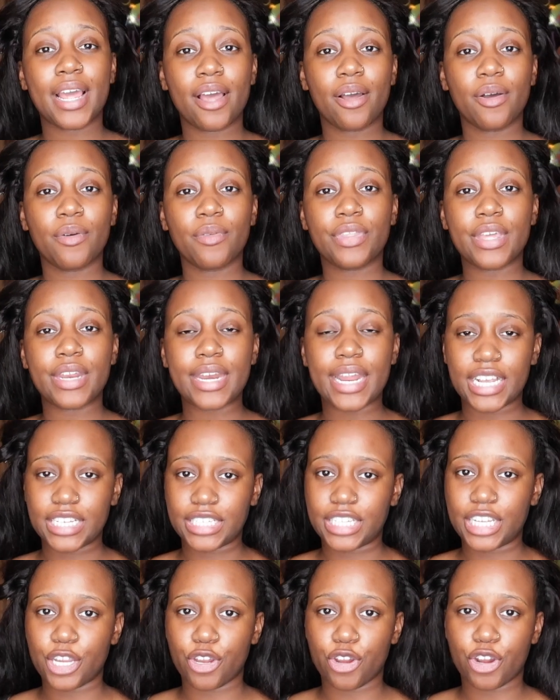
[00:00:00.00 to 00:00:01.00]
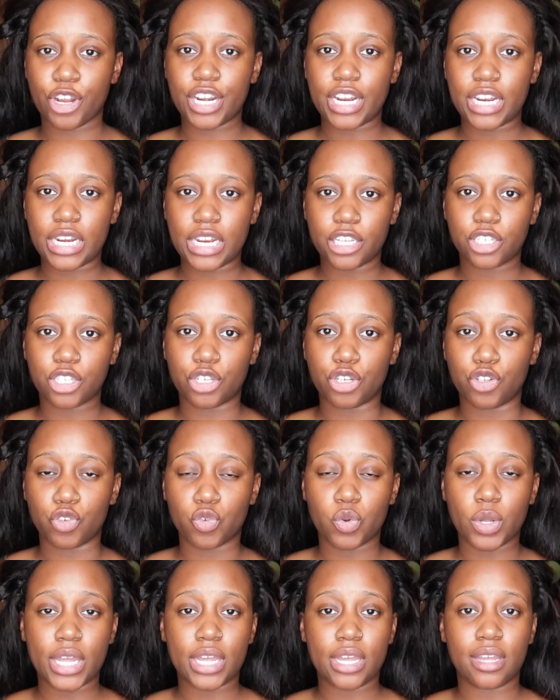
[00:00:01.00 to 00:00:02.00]
Now the next thing you're gonna need to
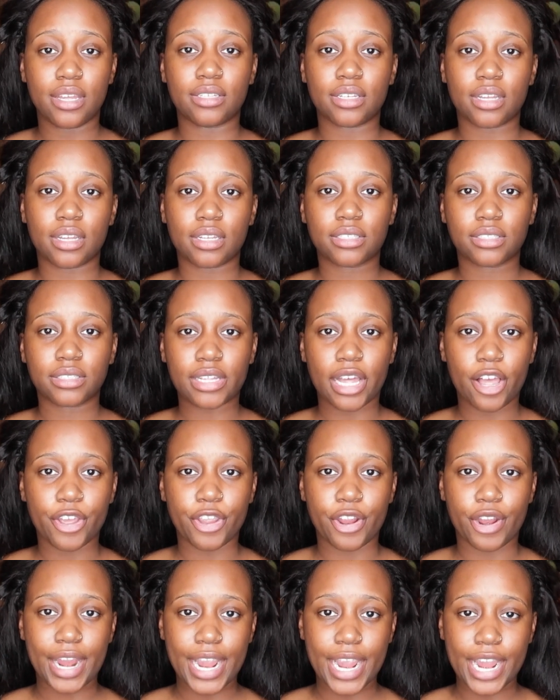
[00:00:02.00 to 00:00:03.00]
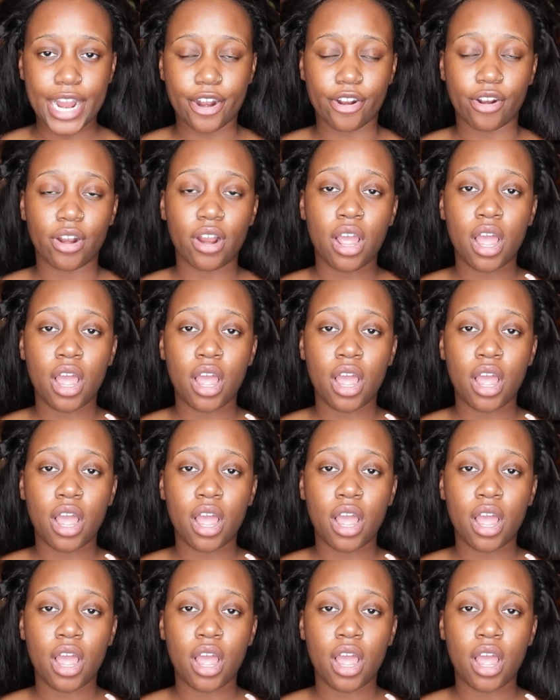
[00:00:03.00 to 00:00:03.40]
do is style your hair.